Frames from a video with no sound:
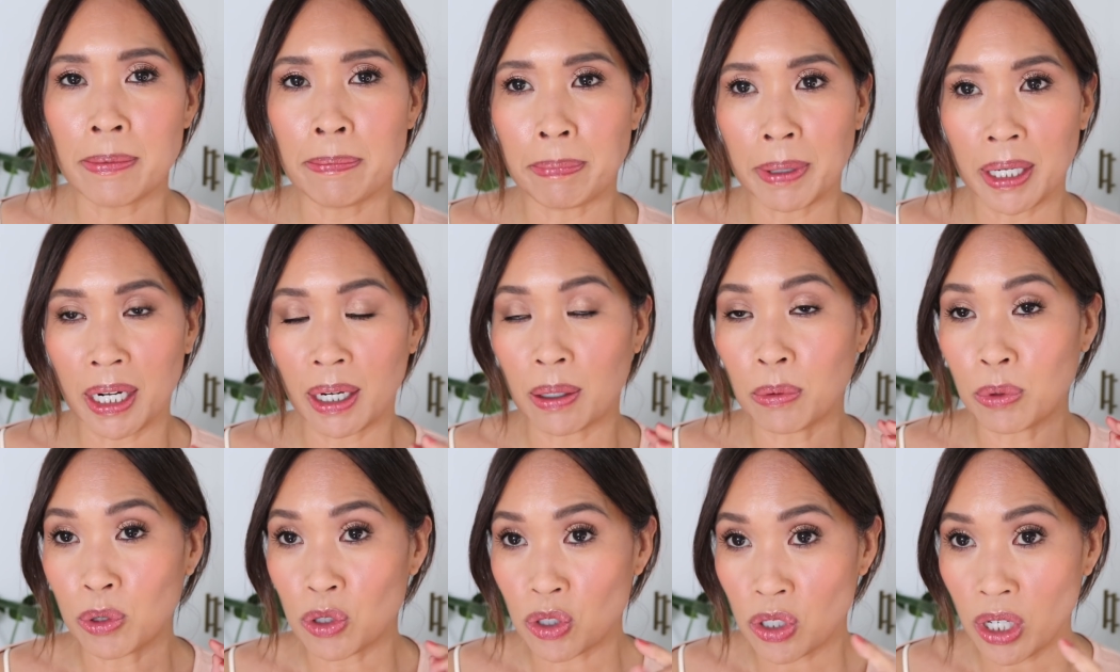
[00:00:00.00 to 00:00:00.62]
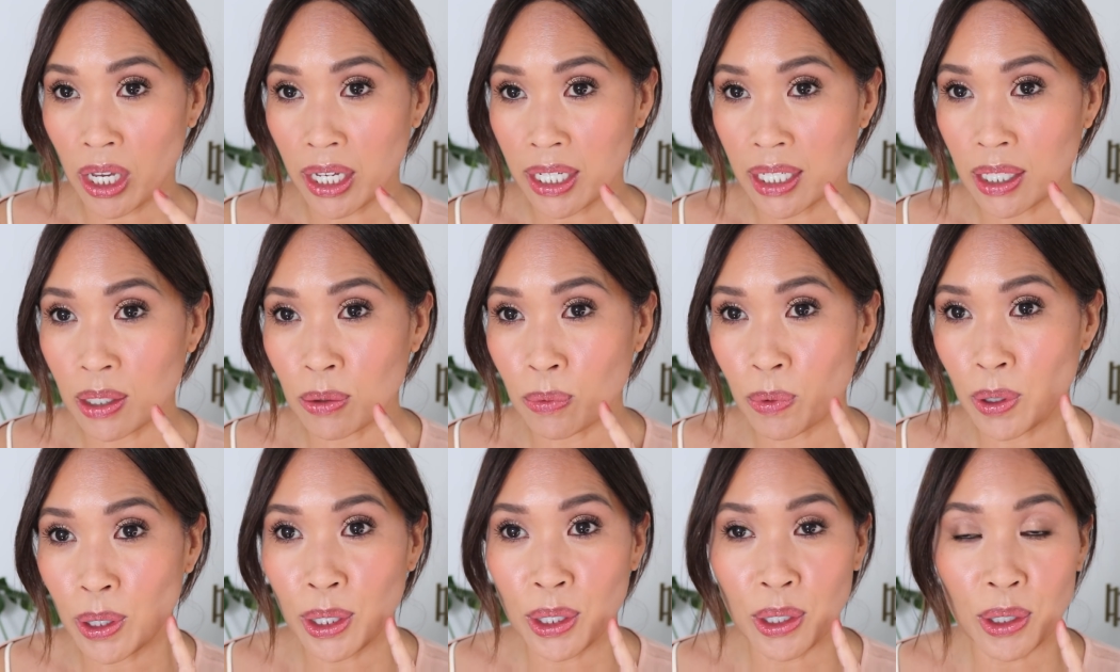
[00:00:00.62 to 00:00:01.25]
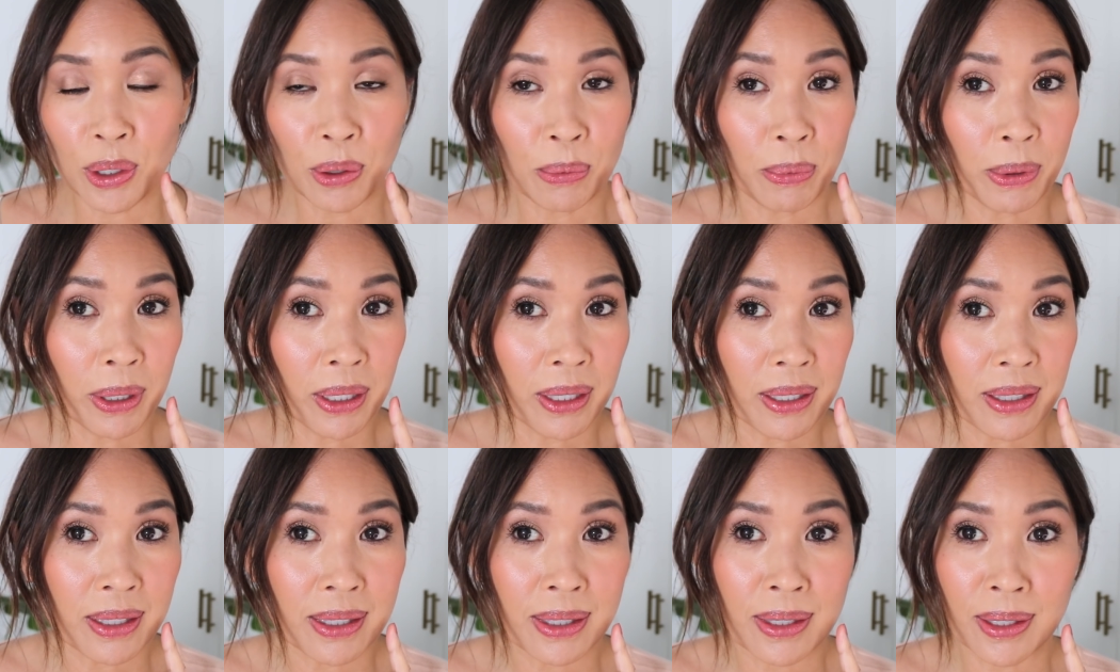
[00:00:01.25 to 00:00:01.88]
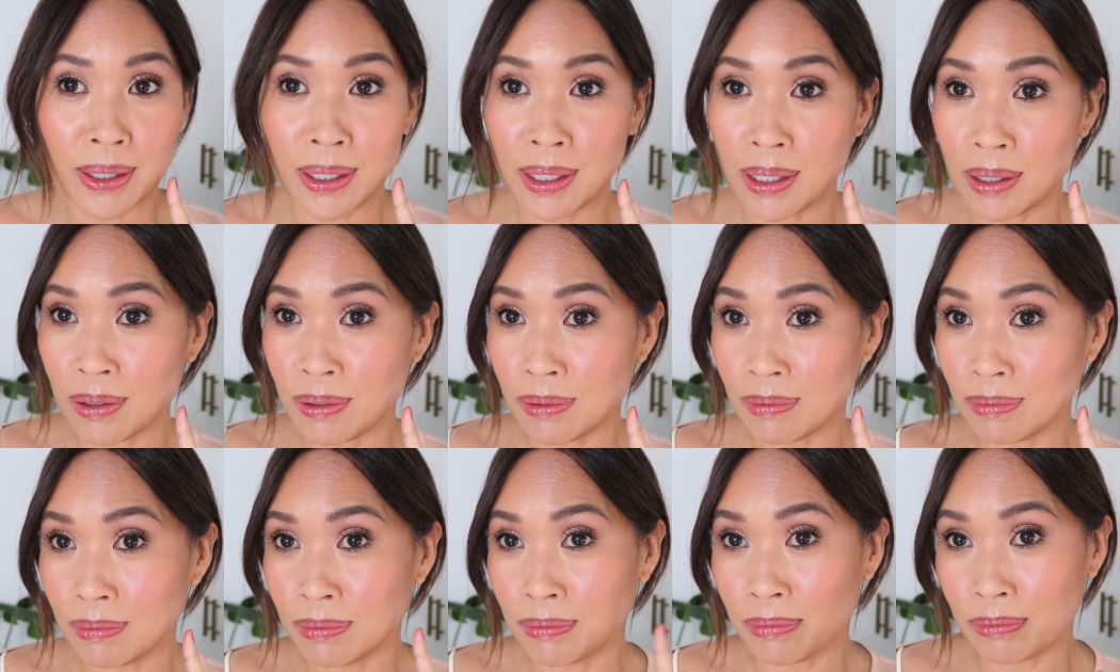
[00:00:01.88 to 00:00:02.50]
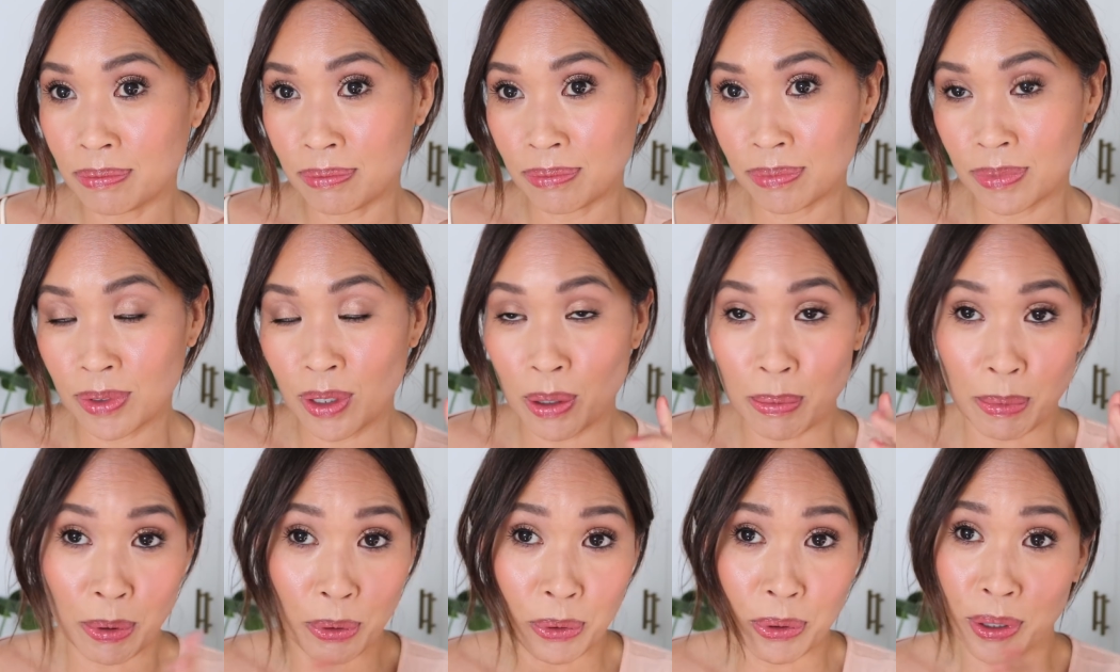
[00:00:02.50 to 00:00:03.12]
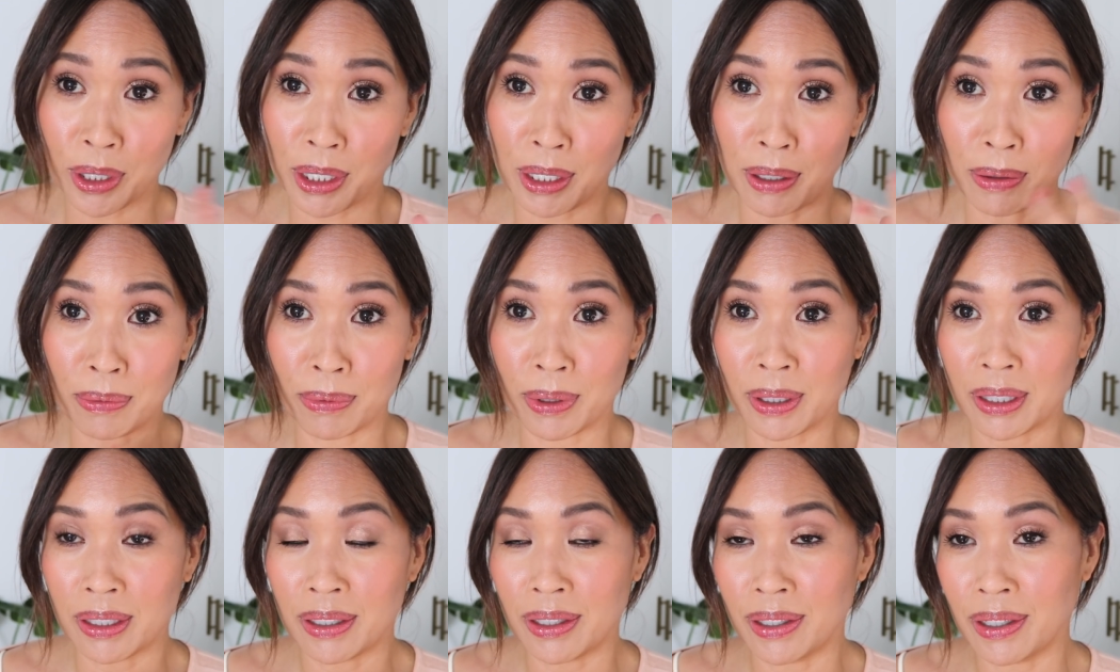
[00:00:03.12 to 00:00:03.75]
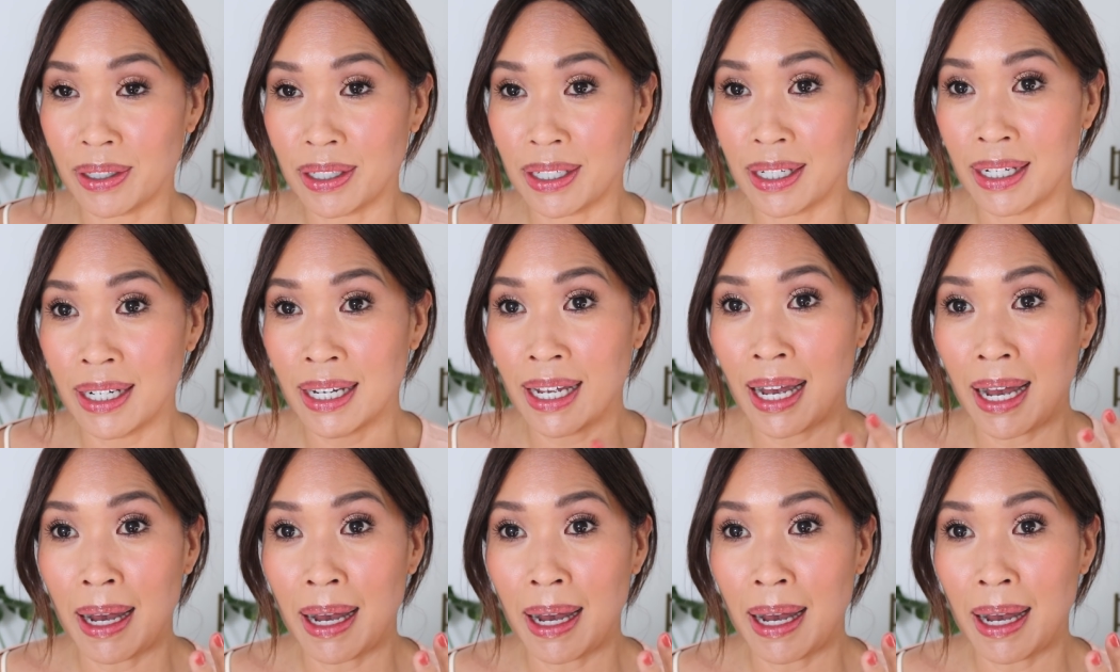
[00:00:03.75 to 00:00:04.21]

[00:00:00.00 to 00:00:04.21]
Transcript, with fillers: but I will check in with you, but it's looking, they're both looking really good.